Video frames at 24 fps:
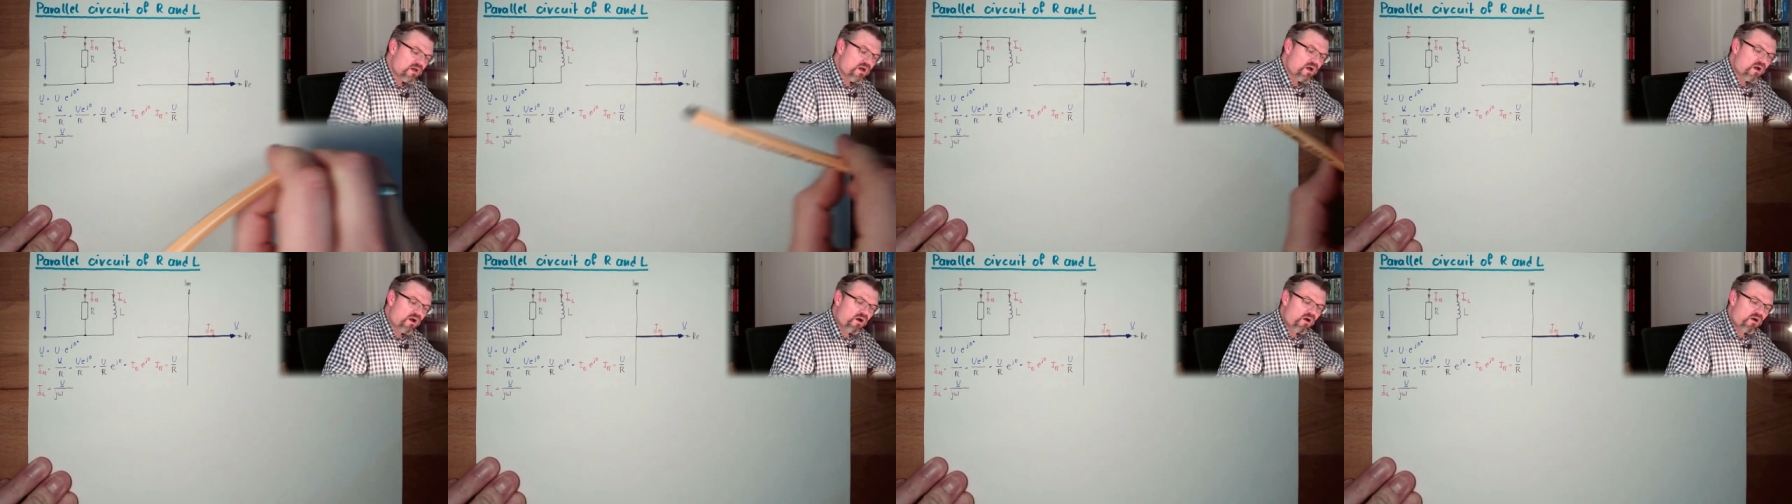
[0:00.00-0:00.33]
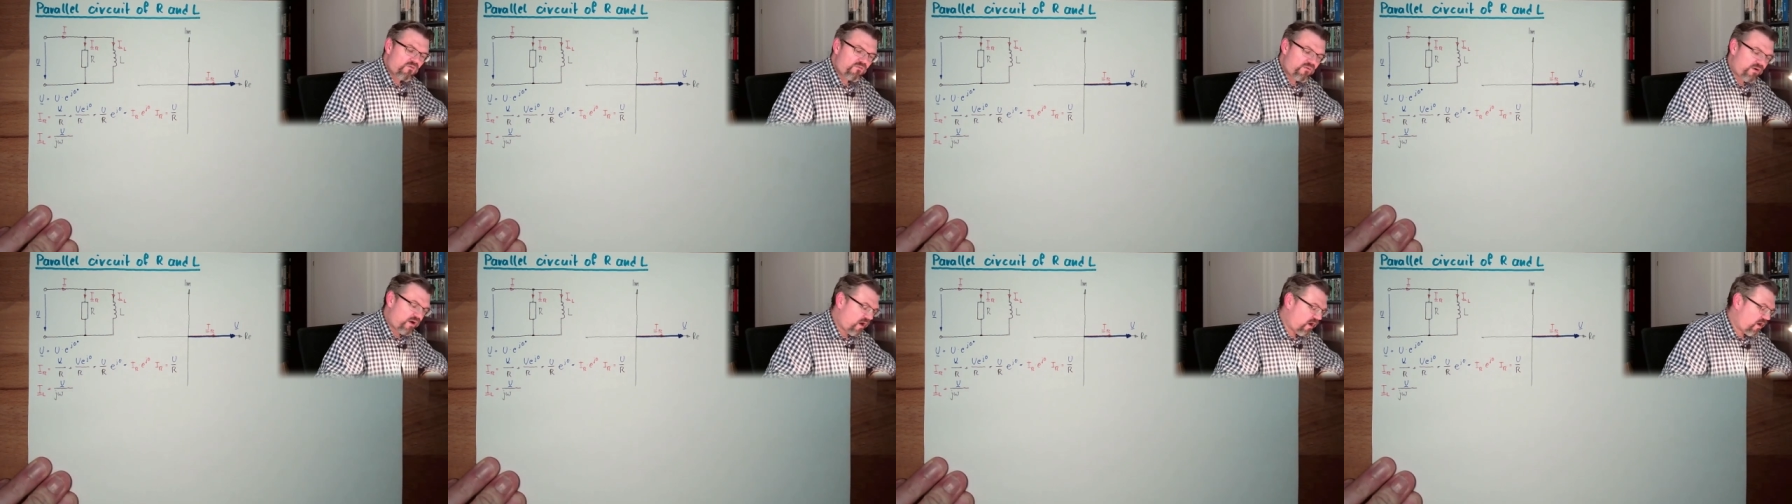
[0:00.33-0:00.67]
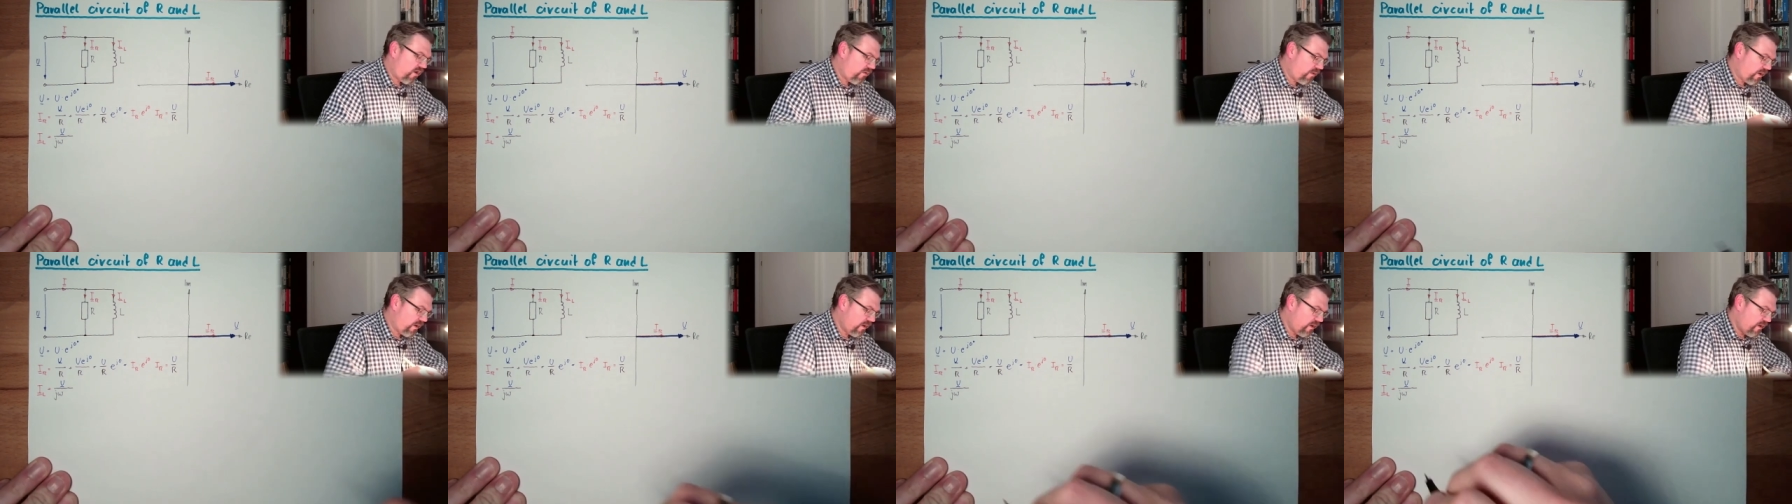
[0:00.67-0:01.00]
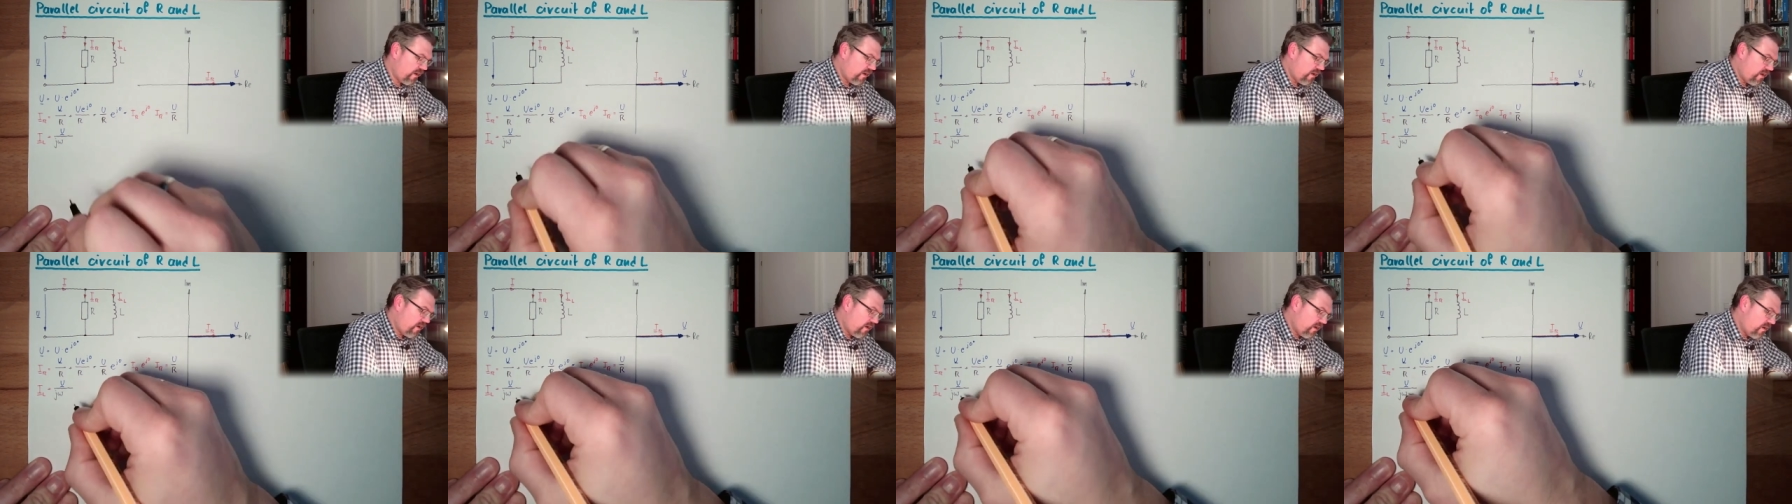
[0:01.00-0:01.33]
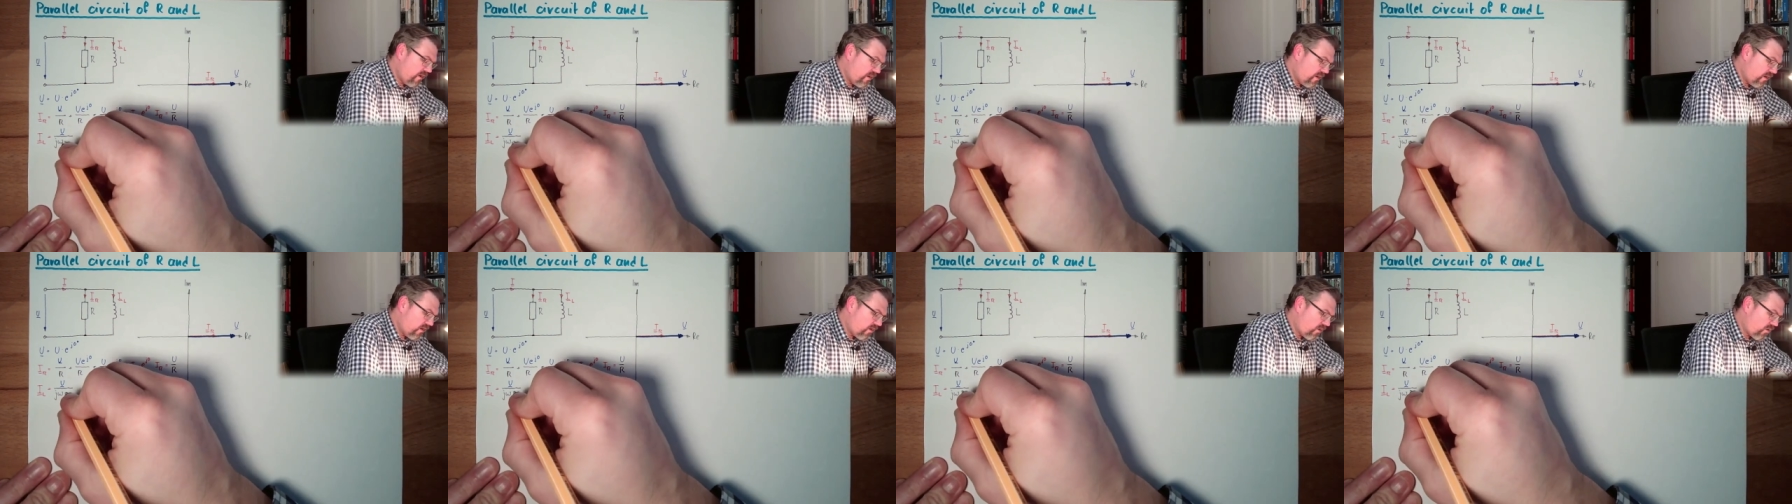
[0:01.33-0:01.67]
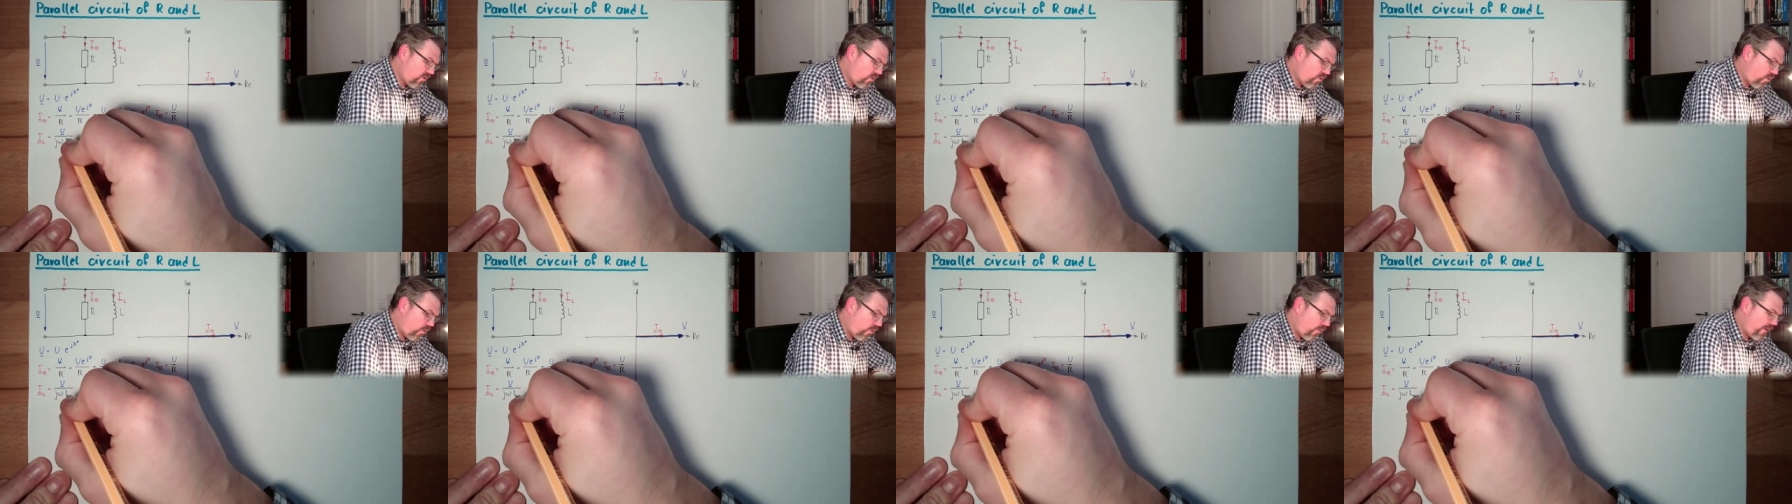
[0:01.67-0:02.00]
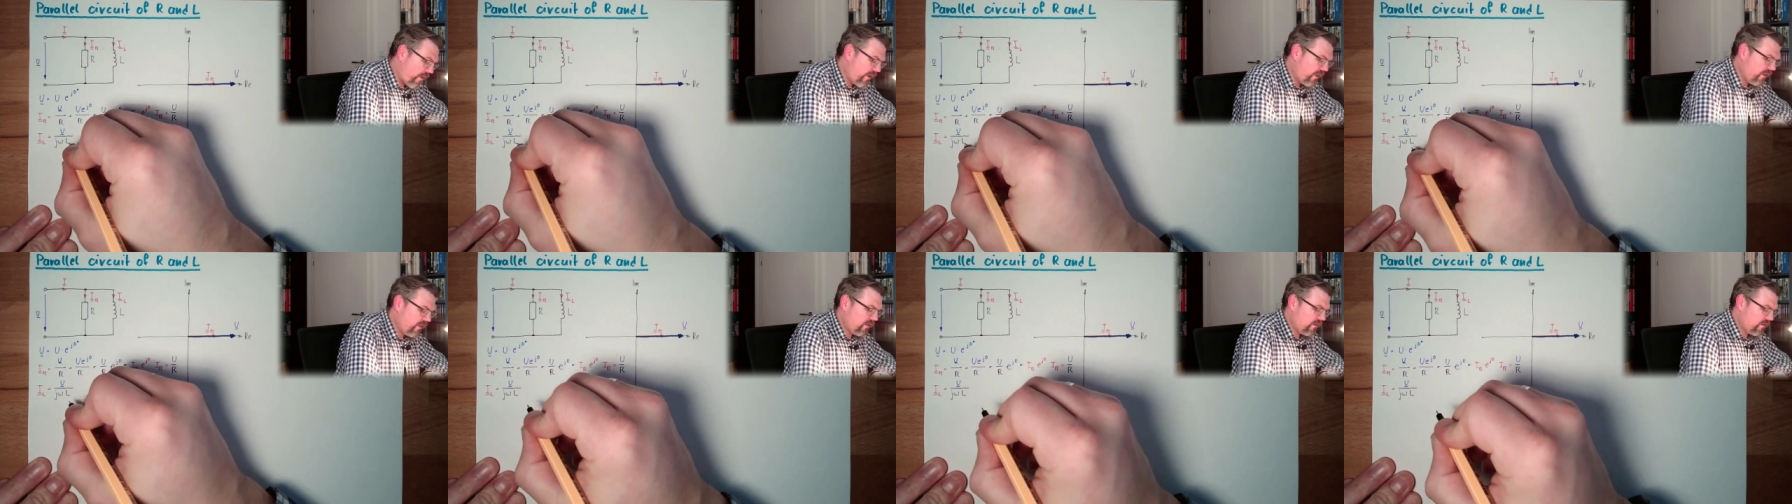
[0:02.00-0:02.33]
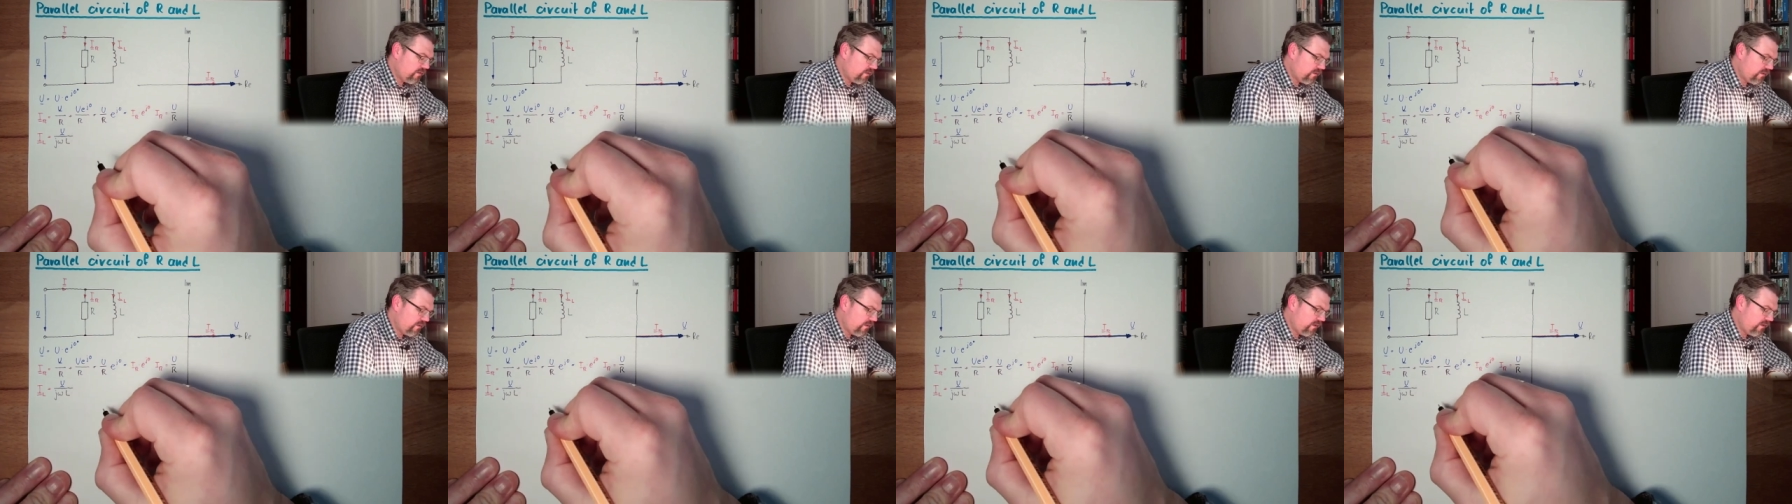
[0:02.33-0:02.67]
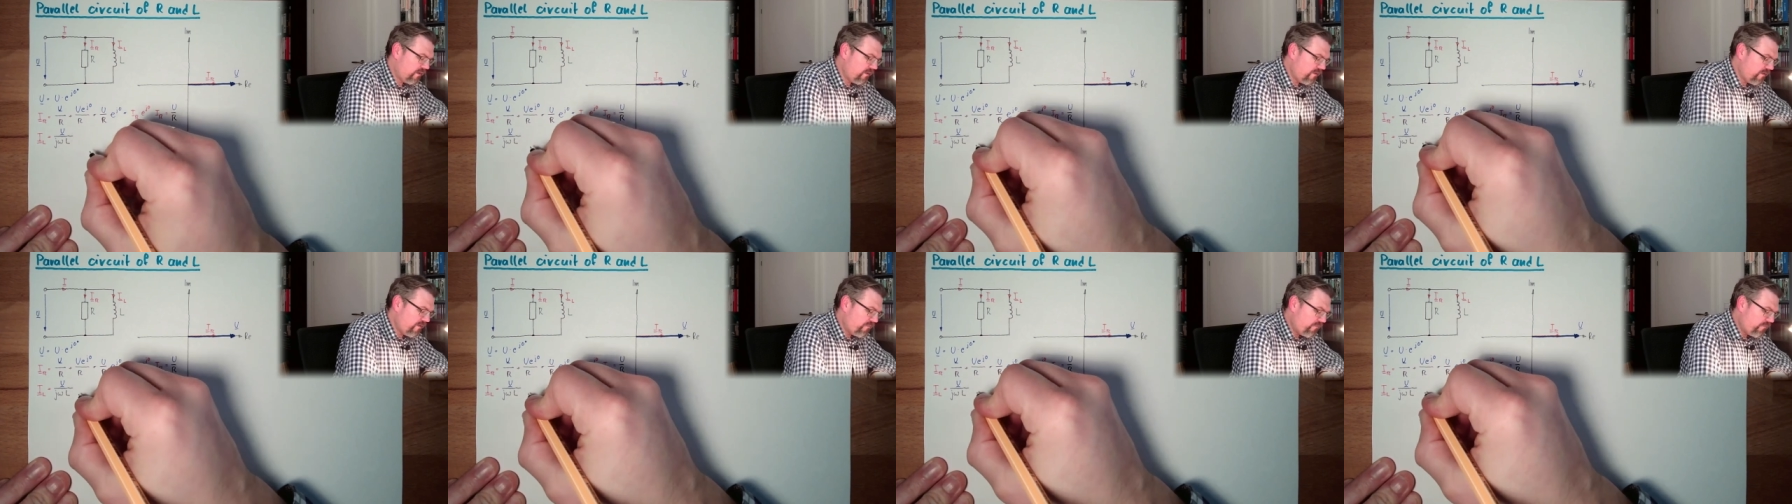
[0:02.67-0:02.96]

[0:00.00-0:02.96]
of our coil. Yeah?